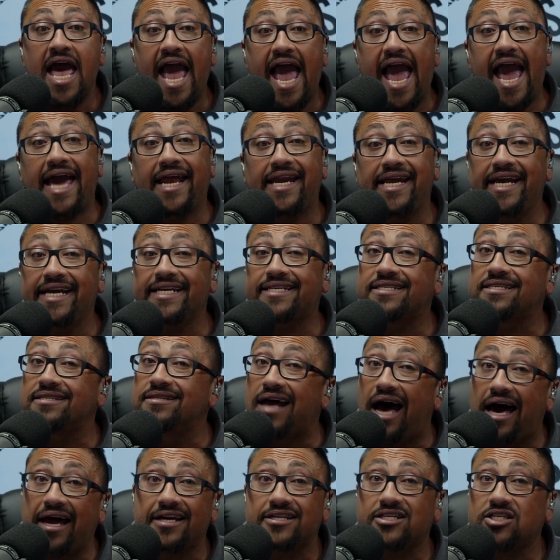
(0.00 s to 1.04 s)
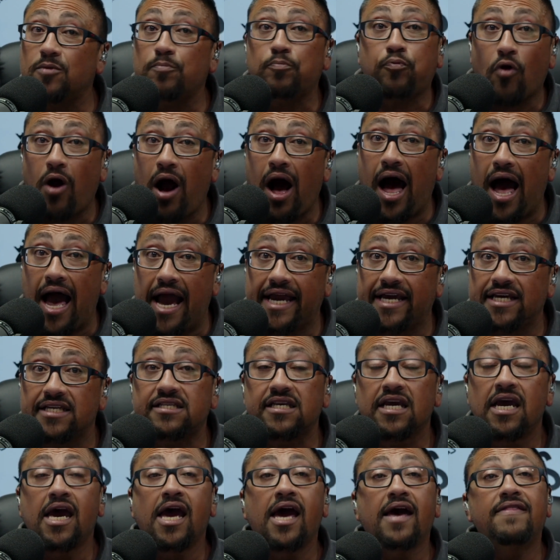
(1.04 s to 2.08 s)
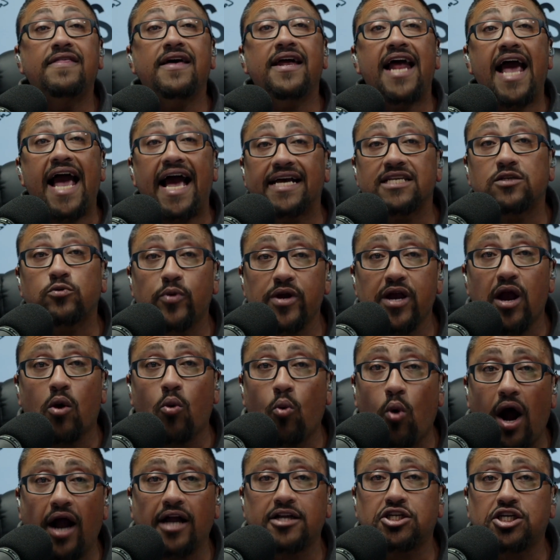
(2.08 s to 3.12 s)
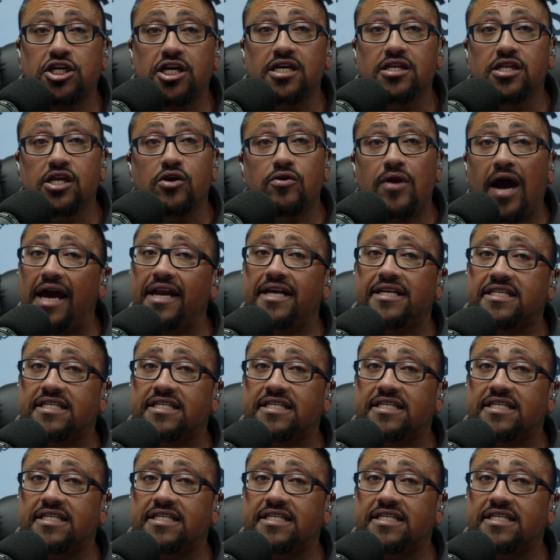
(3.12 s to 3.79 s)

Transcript: And it's not a surprise that as we are watching the United